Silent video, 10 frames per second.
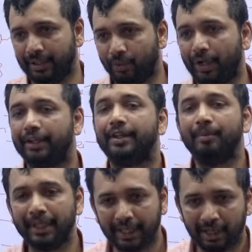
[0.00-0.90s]
what is the
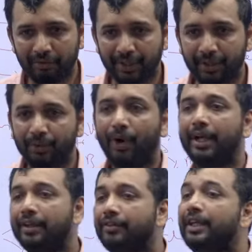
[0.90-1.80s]
meaning of it,
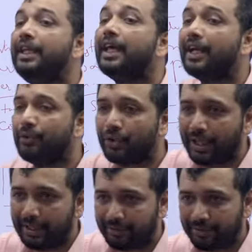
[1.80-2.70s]
what is senior
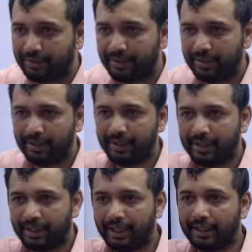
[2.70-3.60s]
advocates,
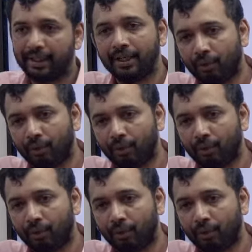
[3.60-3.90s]
right?